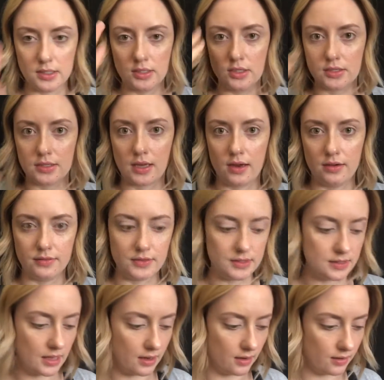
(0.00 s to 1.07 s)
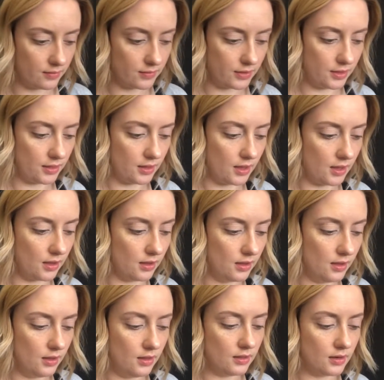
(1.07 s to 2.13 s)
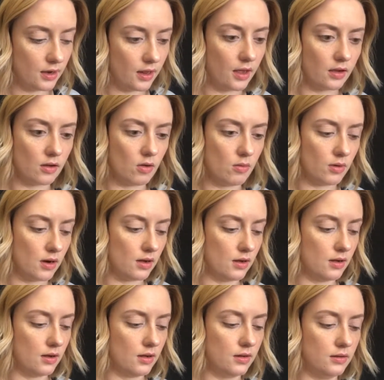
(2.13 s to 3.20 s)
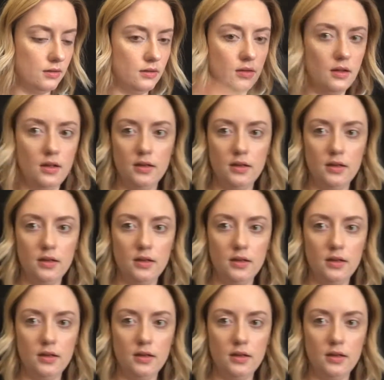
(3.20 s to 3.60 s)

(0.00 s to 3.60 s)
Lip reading: to just kind of set everything that I got going on.